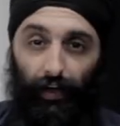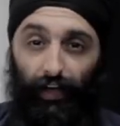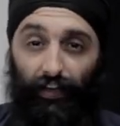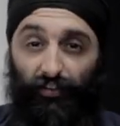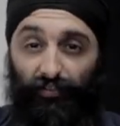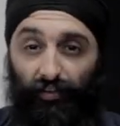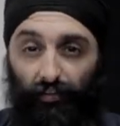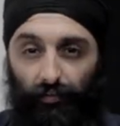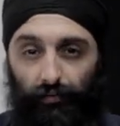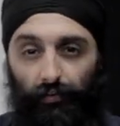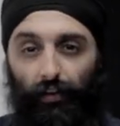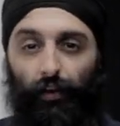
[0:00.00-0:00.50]
it
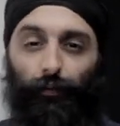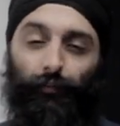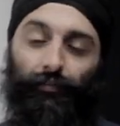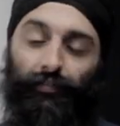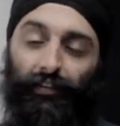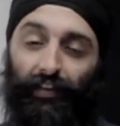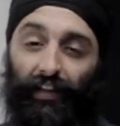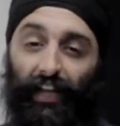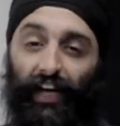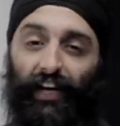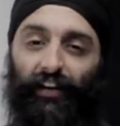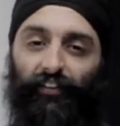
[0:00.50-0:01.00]
just comes
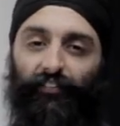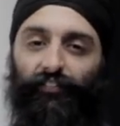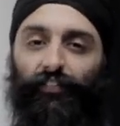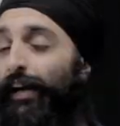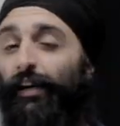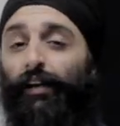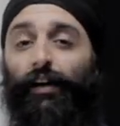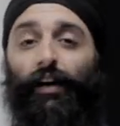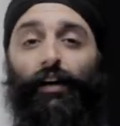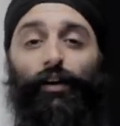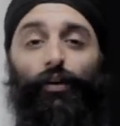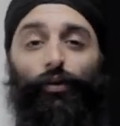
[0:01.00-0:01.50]
to life. And I
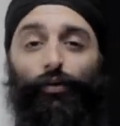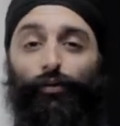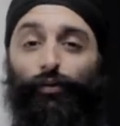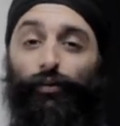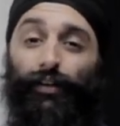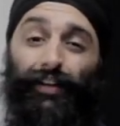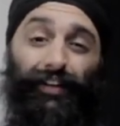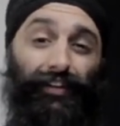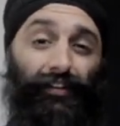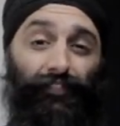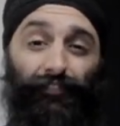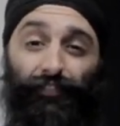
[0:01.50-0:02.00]
got older
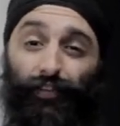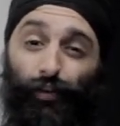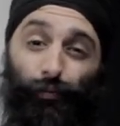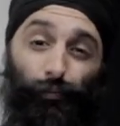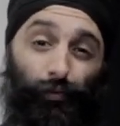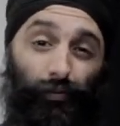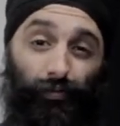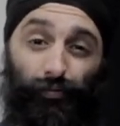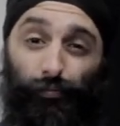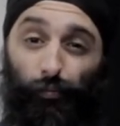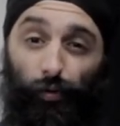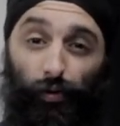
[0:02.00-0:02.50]
and I didn't feel
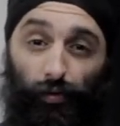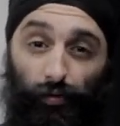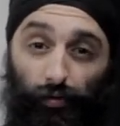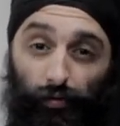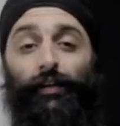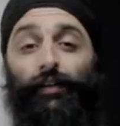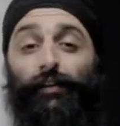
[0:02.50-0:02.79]
much smarter.